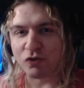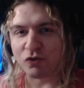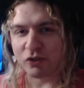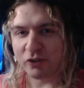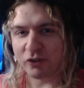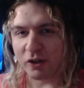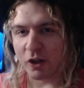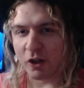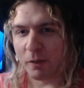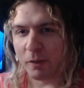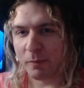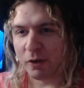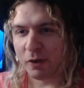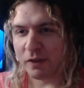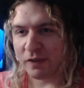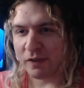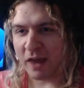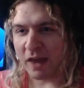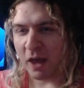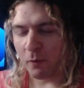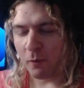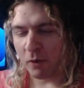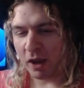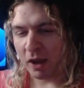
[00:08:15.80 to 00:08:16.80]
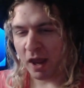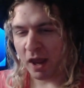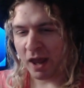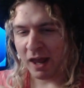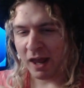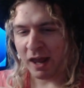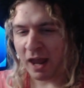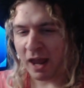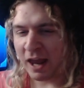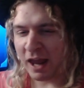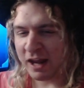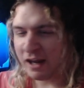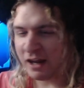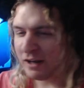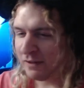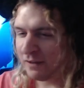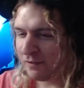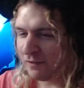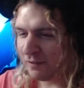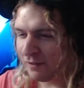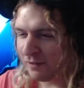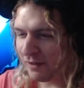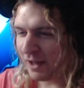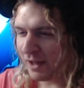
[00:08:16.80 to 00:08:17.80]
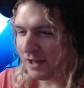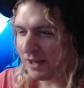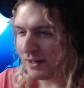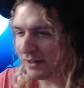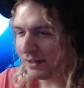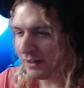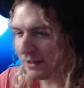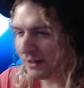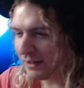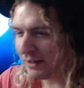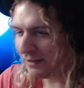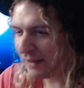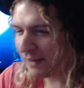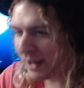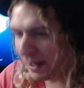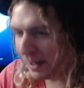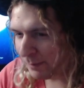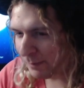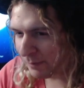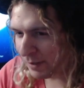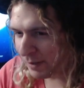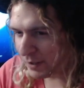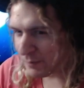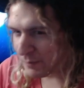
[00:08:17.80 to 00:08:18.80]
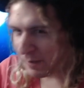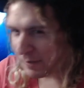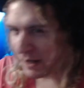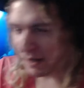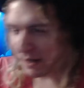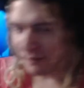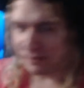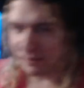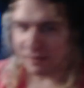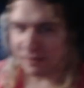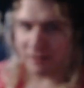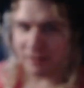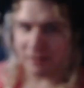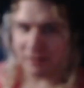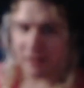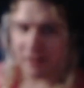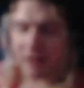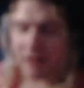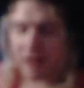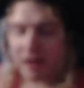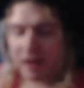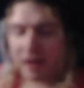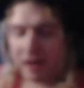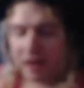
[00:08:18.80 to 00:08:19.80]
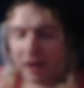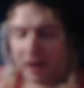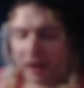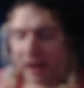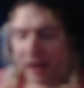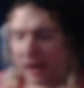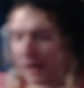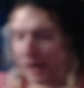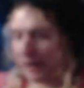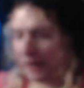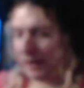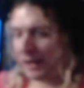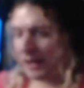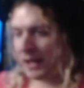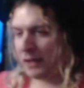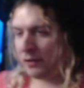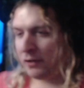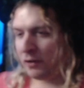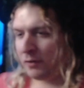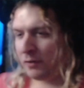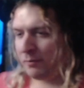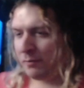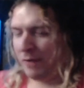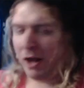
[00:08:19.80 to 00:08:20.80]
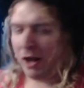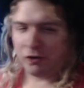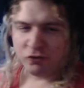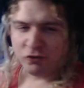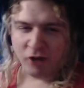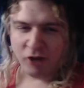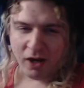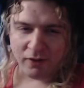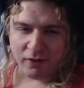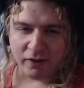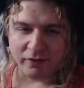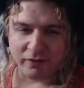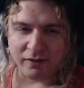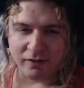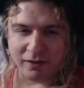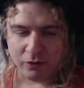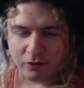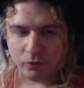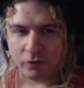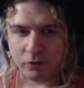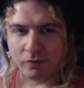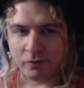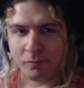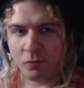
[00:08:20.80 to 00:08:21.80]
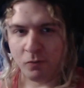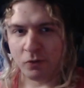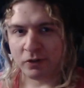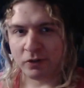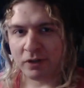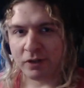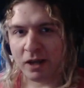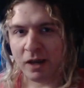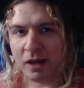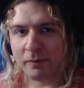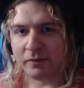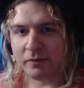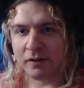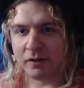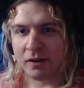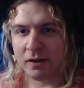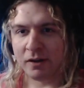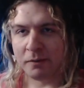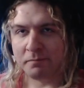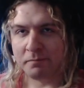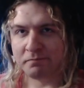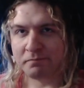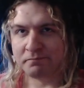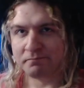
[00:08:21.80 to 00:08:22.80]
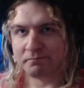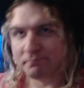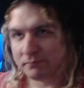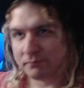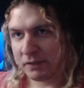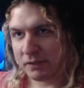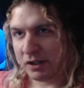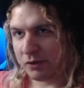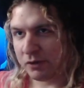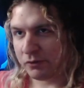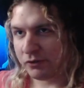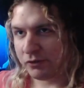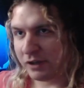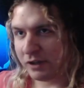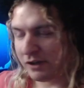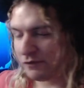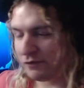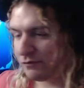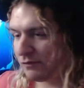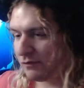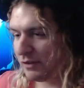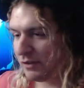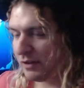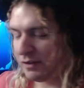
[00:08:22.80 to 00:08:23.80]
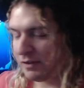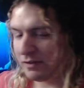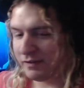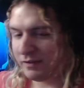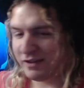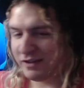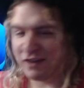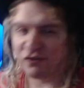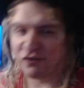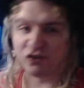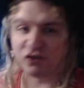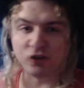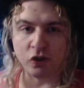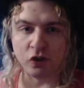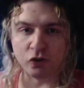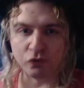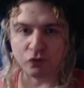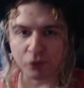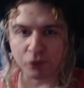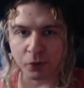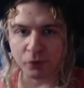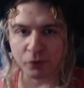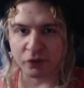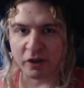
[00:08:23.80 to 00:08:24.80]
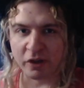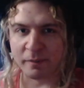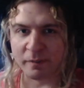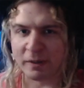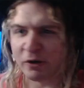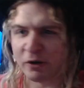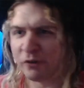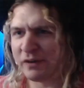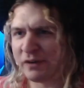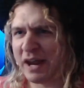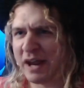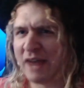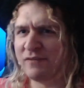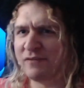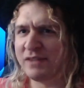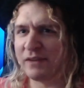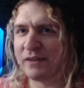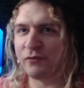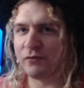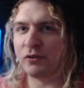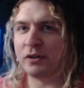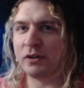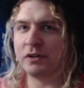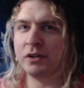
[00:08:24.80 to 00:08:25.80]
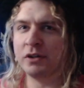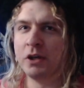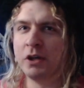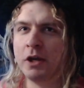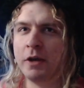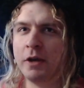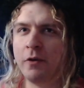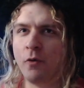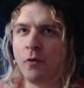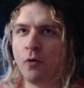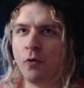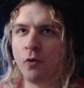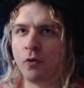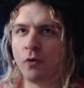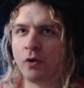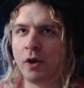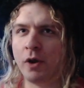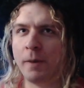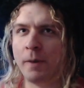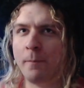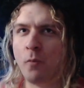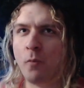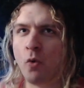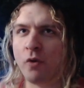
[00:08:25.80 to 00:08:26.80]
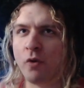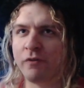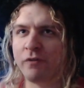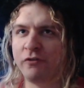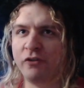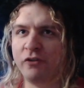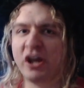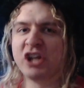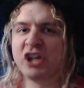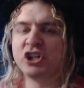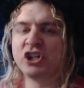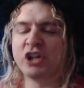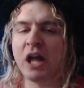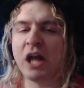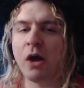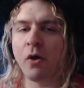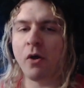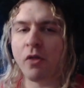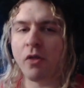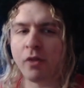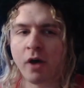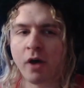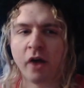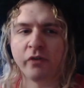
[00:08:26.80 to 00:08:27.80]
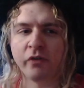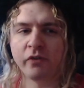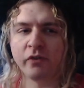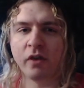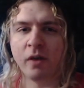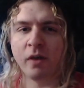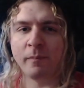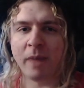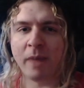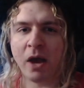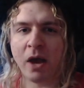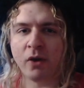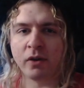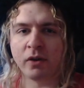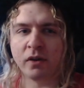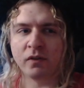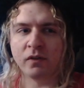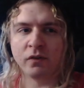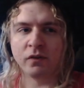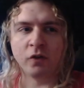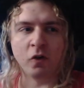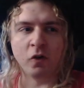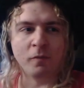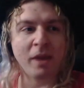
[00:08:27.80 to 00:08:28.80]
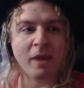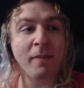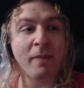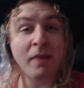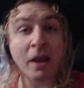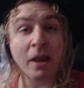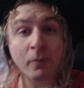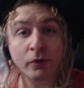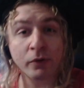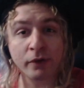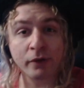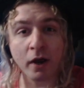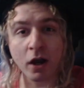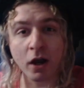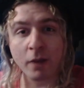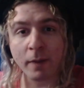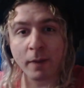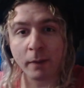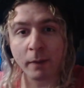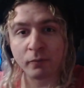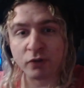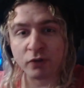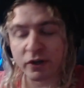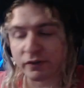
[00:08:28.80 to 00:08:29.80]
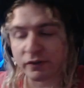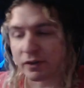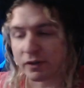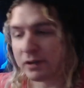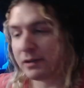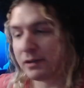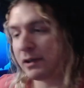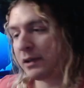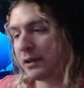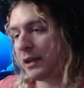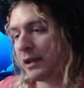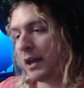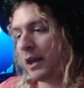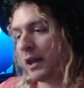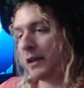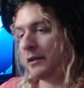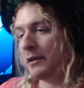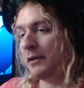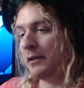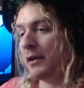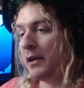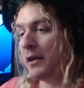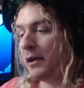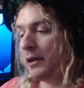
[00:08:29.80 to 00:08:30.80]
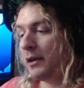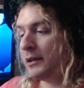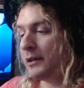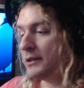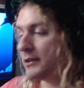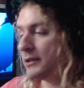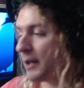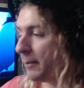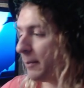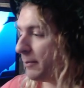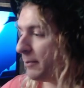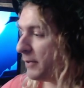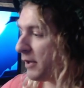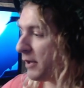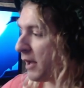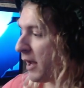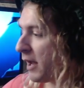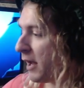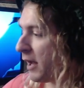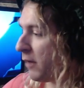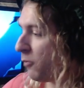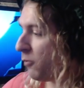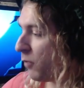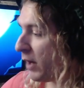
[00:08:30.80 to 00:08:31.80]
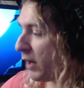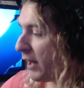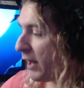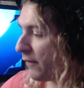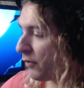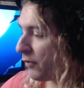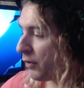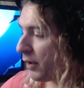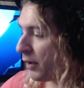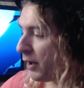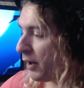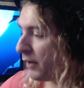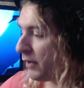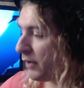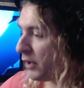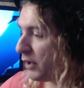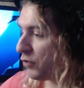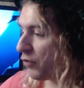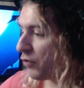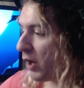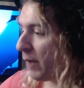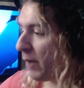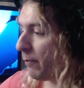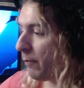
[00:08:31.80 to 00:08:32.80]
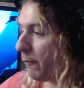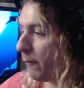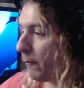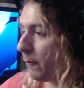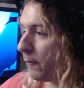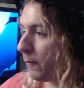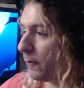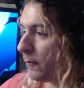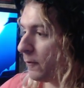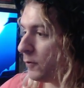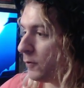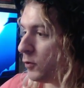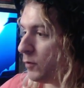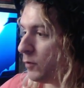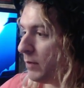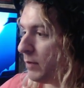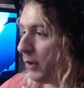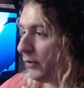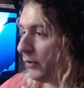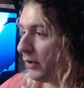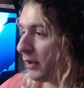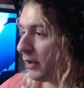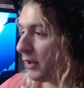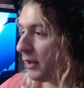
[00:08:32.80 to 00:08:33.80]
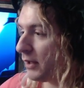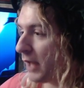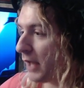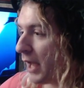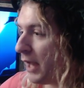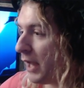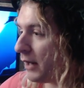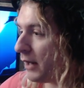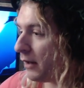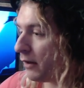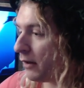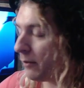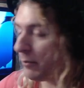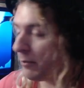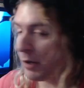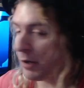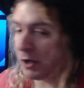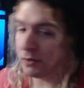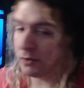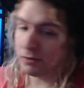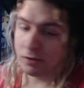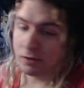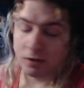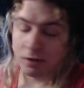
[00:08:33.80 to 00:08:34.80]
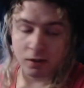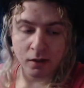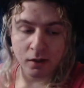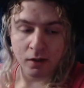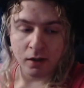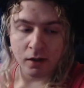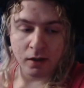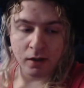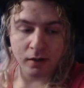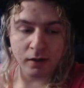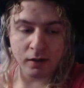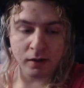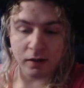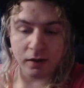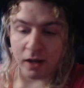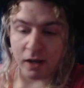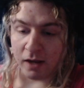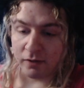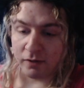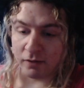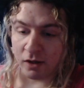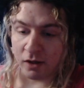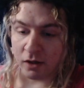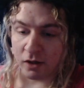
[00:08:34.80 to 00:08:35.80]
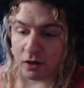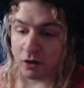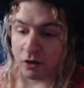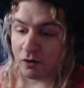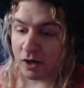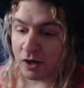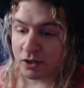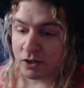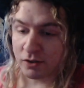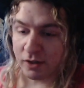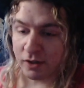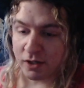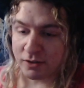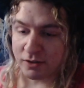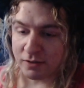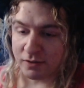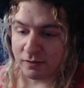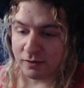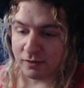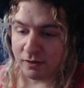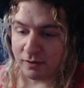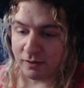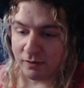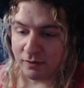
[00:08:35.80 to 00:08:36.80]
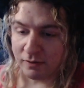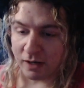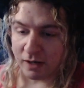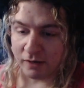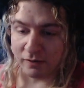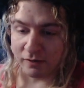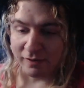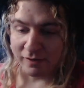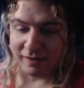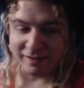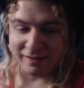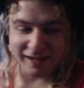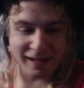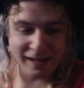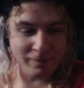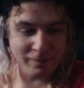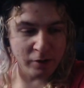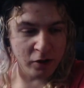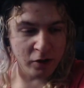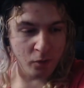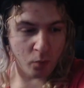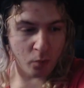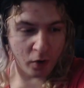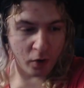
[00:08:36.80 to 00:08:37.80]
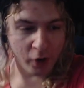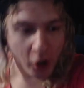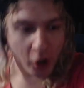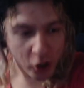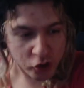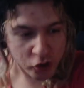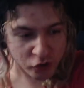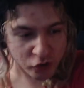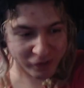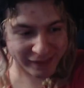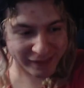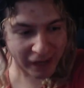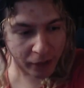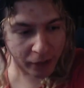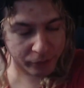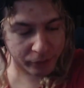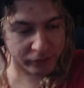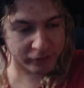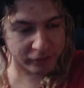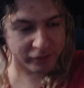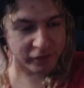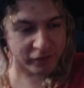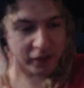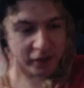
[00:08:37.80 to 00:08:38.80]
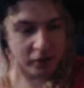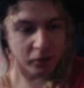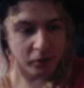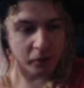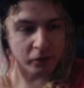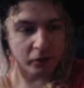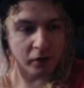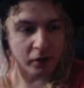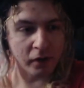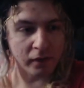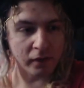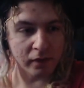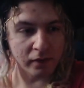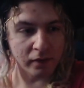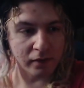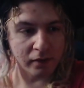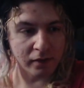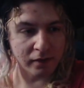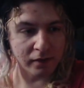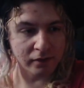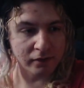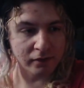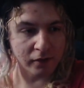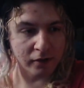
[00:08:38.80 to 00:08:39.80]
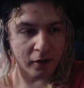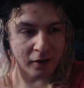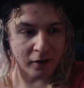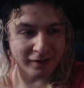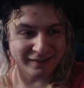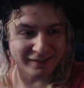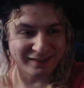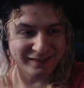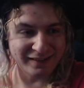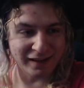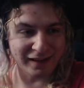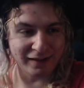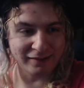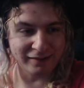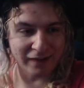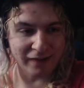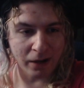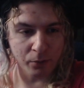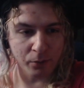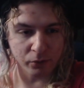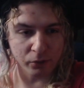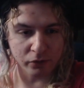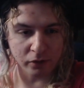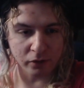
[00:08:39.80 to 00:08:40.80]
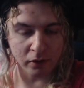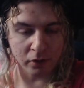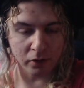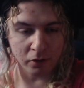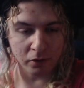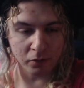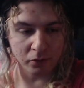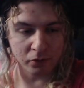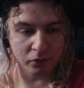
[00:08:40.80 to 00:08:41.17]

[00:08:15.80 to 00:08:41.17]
I'll put it that way. I didn't like it that much, but I guess I didn't hate it either. I'll try listening to it some more times and see if the song grows on me, or if I have different or more fleshed out thoughts about it. So maybe I will talk about President again someday whenever they drop new music again. But in any case, congratulations to these guys on their debut. 100,000 views on this song 6 hours ago.